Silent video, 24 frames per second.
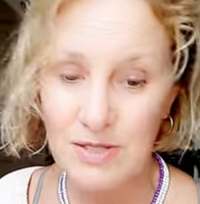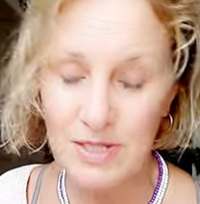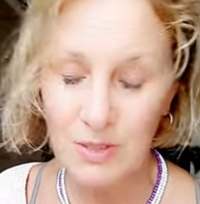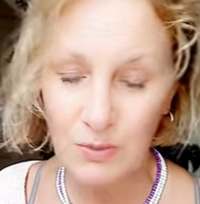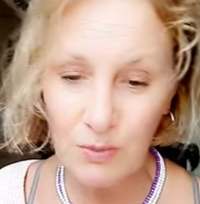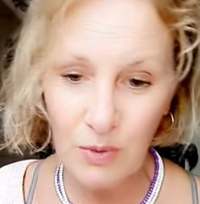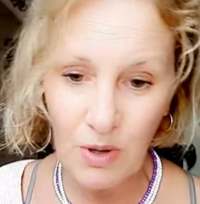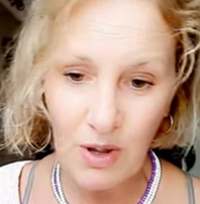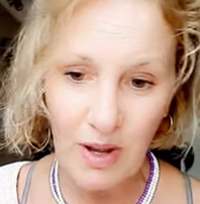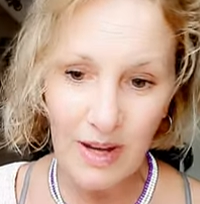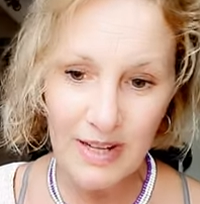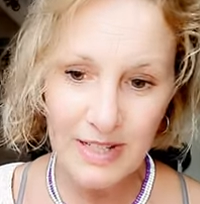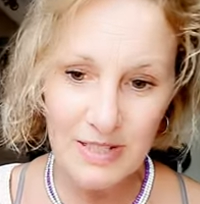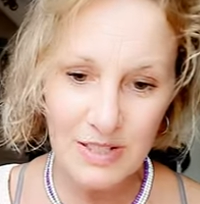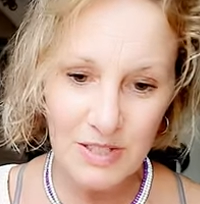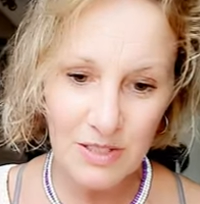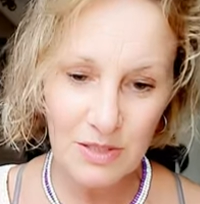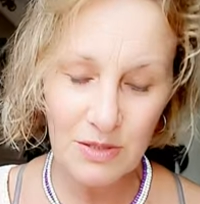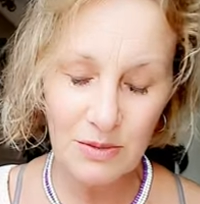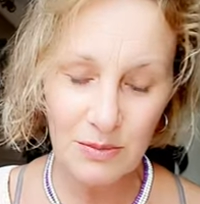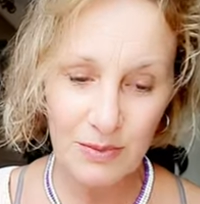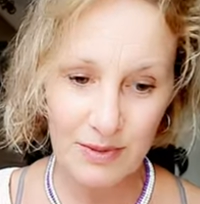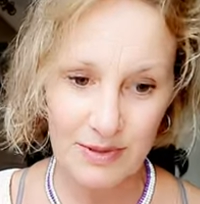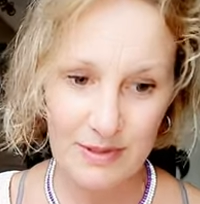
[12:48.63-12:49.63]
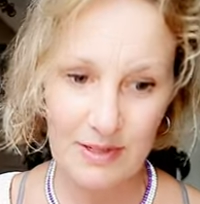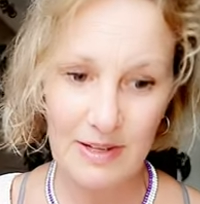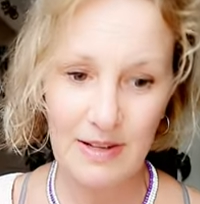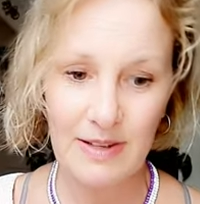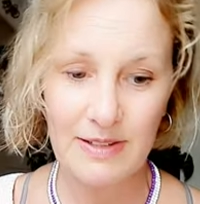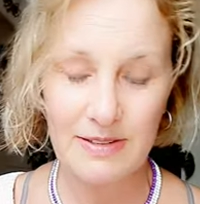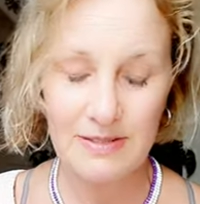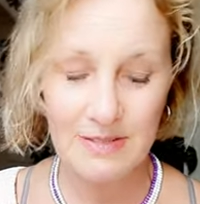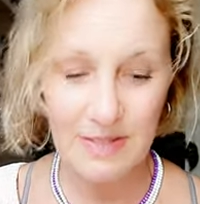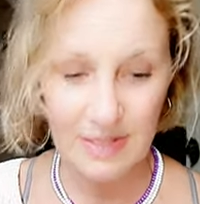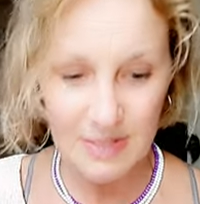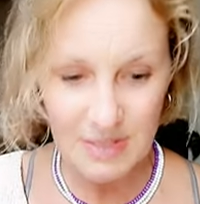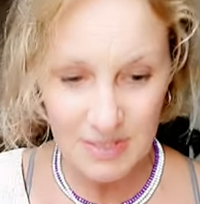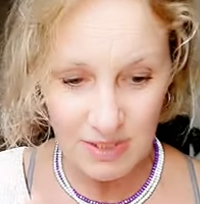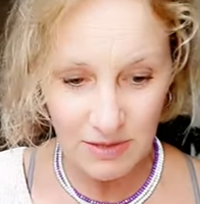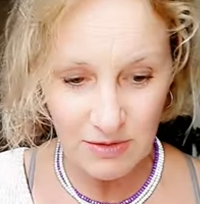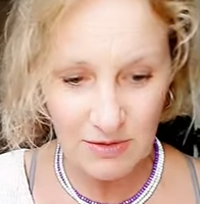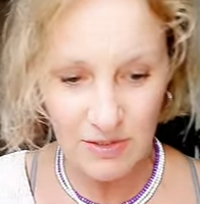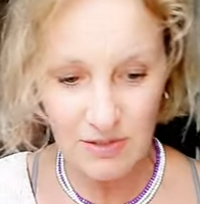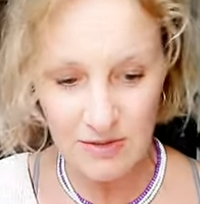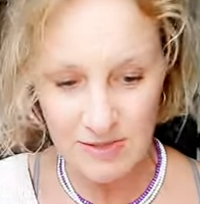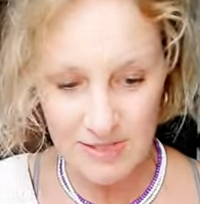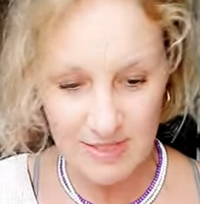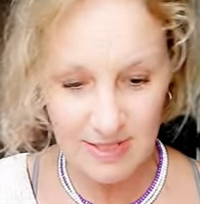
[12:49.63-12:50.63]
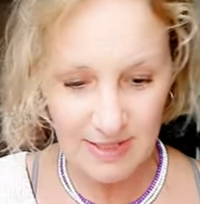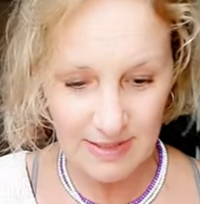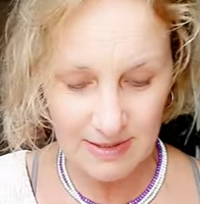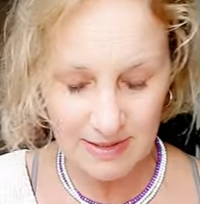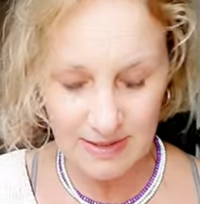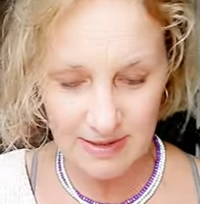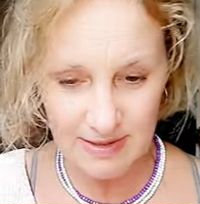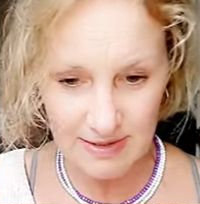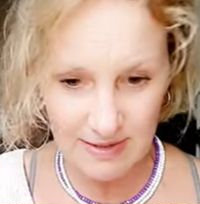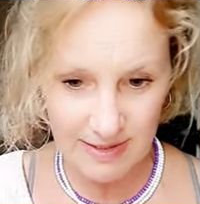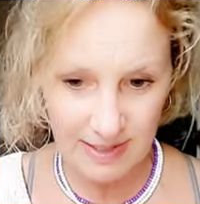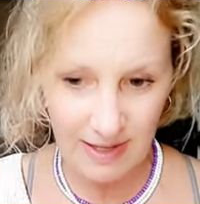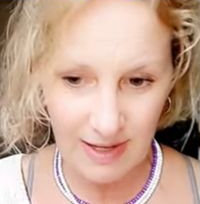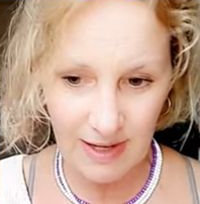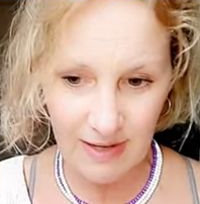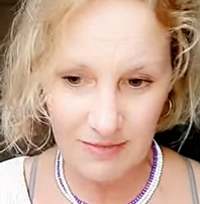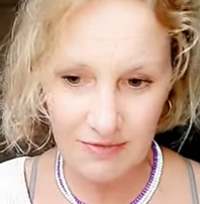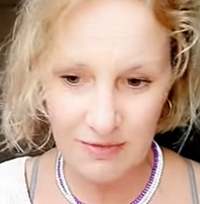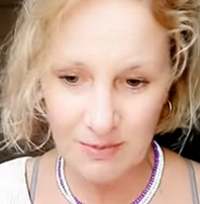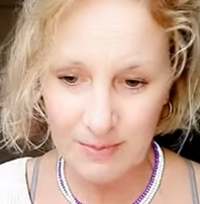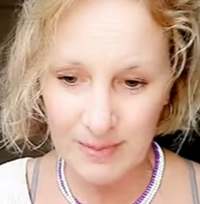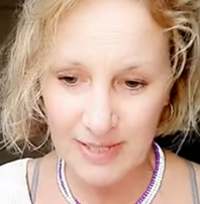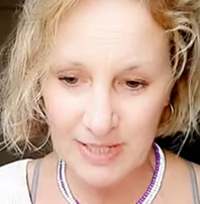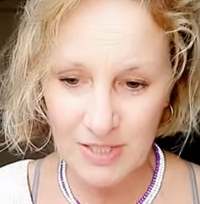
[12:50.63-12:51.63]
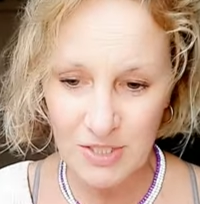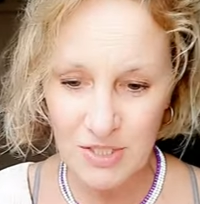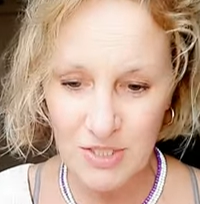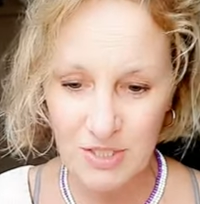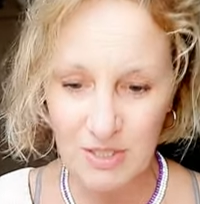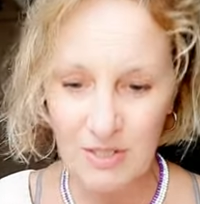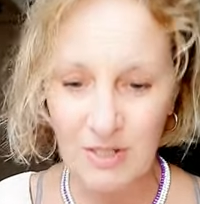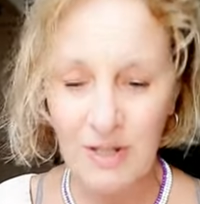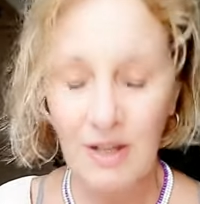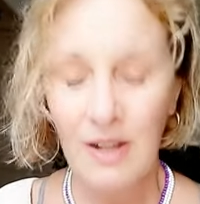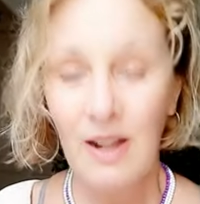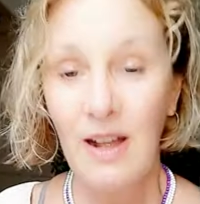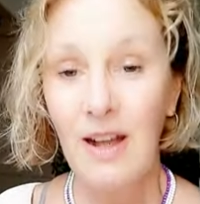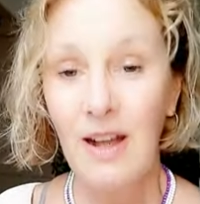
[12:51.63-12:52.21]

So what I do with that, I don't use that affirmation.